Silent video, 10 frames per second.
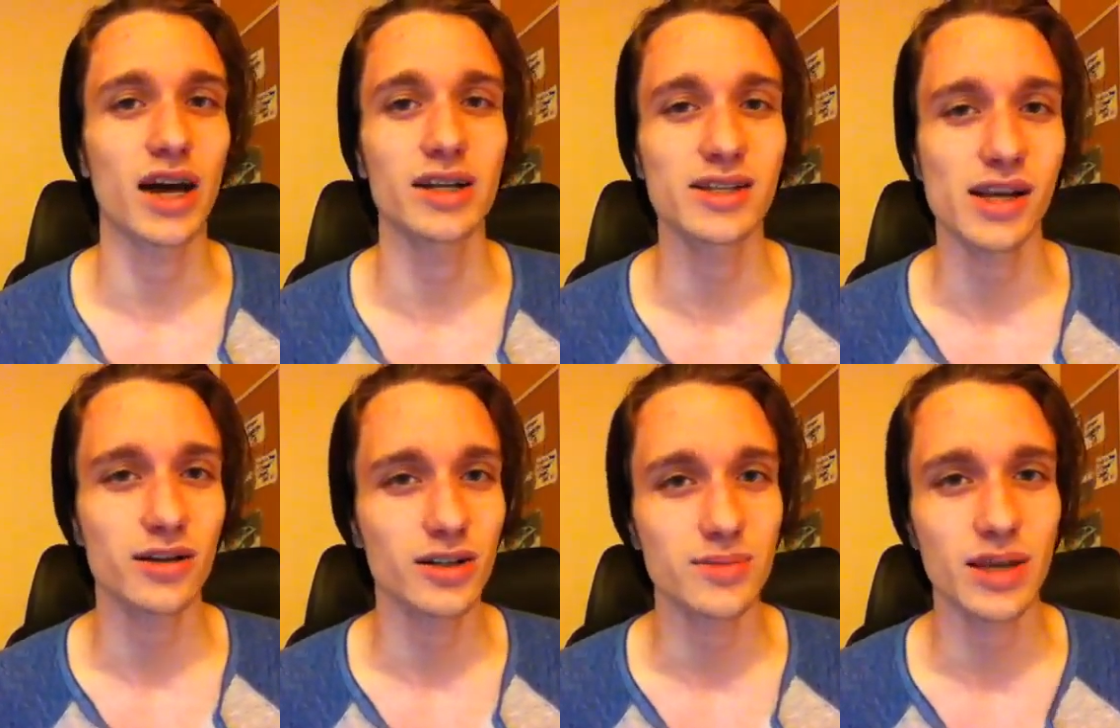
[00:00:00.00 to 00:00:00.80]
I
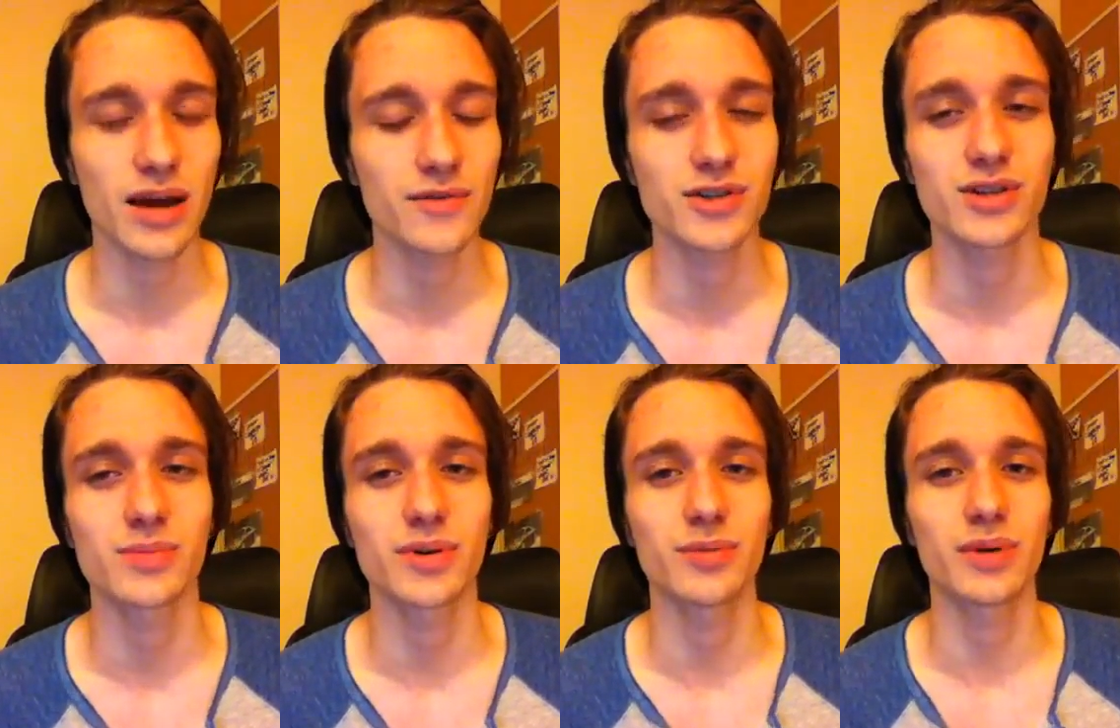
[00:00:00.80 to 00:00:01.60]
decided not to be average or
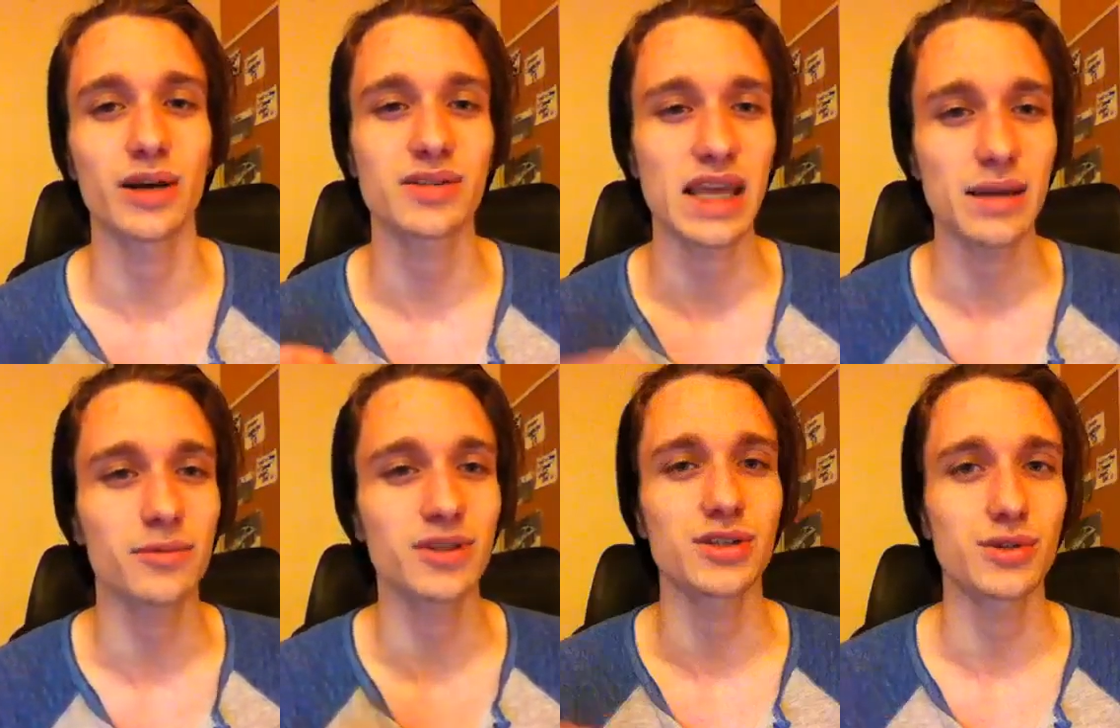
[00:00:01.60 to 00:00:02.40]
typical, but I was
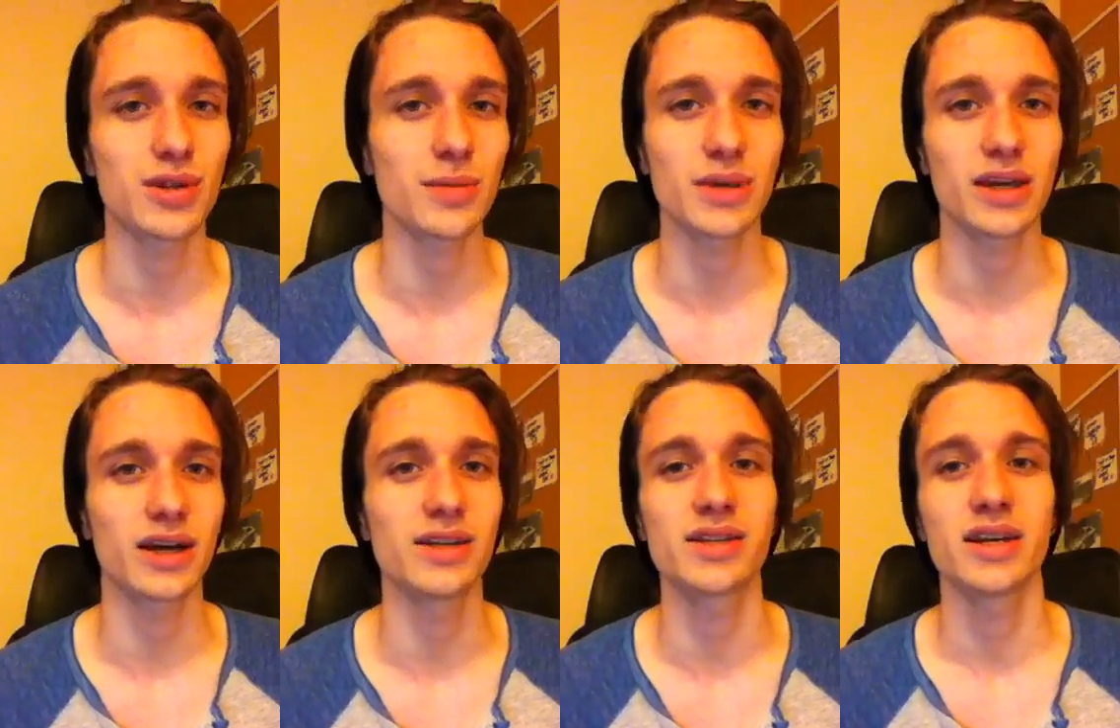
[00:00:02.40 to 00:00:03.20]
able to do that
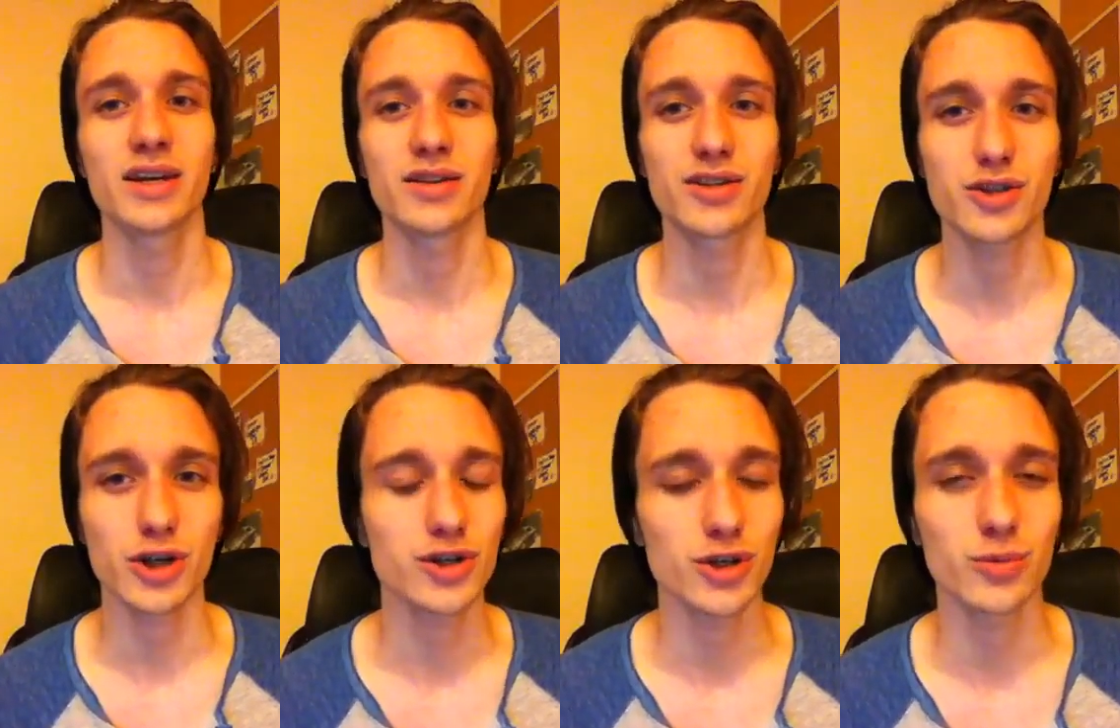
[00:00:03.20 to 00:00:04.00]
because the
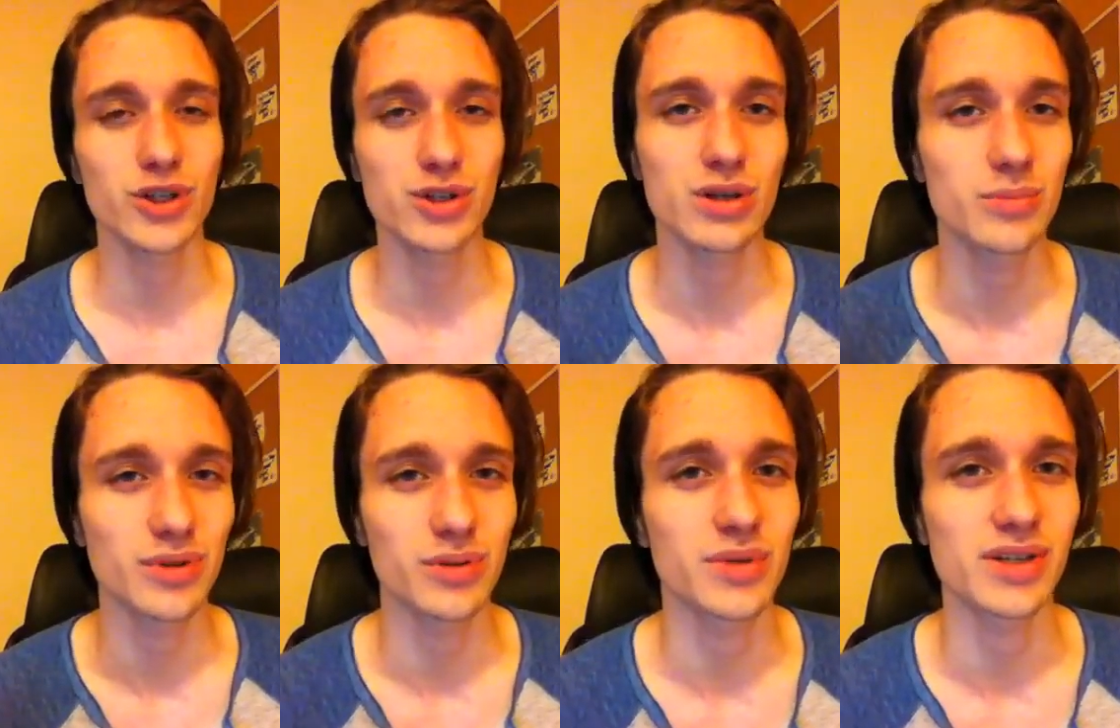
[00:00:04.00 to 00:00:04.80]
structure in which you can
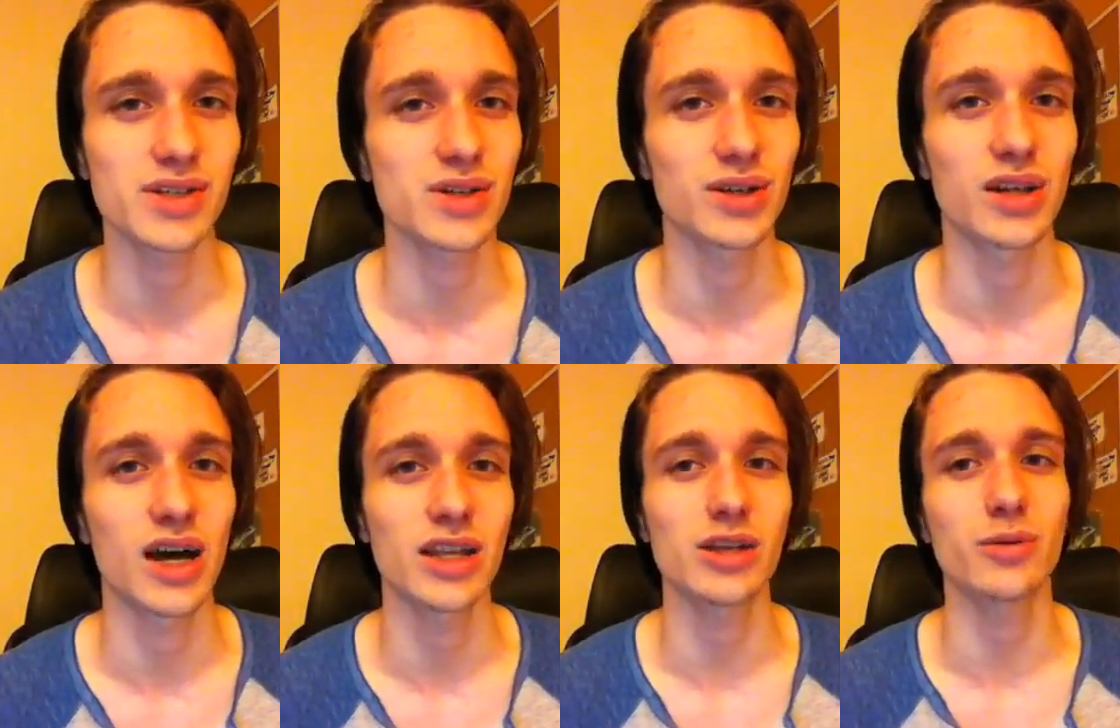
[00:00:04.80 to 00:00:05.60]
build a business online,